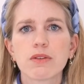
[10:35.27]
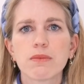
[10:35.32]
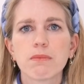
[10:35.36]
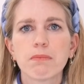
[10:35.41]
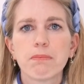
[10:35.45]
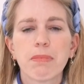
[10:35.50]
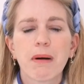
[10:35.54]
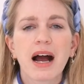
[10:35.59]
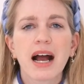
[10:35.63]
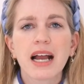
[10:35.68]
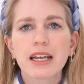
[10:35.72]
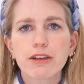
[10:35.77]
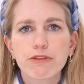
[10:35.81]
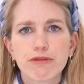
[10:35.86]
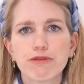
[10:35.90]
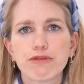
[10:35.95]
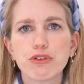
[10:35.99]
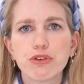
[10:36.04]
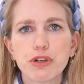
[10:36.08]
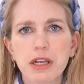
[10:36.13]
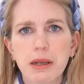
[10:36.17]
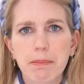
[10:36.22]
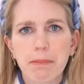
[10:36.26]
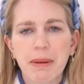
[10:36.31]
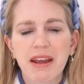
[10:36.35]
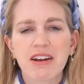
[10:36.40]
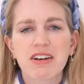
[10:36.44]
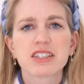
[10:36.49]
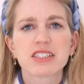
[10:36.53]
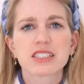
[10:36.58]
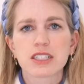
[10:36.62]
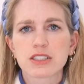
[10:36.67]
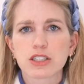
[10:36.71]
buying food in
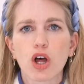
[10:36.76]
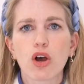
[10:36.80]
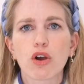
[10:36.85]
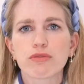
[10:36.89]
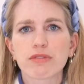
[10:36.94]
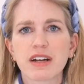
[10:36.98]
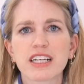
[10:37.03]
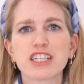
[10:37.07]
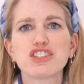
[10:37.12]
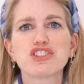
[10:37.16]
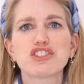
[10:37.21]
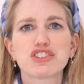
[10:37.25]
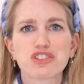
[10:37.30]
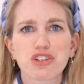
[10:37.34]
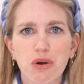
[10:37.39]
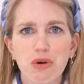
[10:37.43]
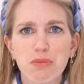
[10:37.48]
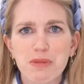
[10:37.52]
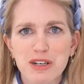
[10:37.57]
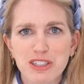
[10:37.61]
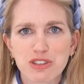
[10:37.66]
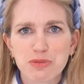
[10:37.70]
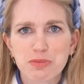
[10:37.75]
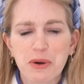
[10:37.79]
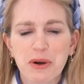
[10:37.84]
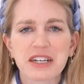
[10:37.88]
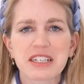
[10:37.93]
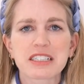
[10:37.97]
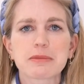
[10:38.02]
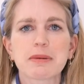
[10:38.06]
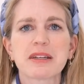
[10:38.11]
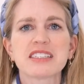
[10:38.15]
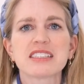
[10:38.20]
Paris is already so much more
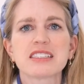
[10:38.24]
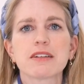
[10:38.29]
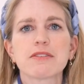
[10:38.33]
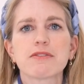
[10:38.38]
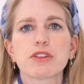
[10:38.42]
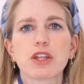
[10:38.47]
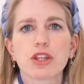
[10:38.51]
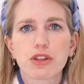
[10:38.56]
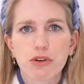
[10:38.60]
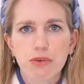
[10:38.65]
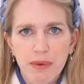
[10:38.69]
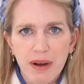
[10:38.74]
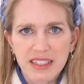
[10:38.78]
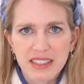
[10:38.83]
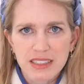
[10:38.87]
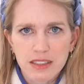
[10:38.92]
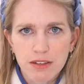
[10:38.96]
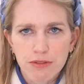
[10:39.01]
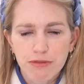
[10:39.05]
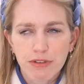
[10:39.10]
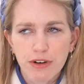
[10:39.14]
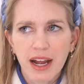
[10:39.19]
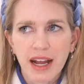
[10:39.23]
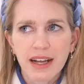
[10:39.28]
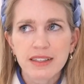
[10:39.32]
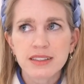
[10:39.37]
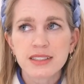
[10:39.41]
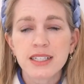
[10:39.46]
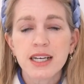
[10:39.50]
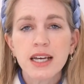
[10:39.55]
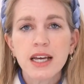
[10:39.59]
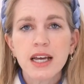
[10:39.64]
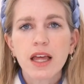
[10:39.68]
expensive than the rest of
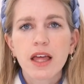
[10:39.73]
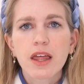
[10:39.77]
France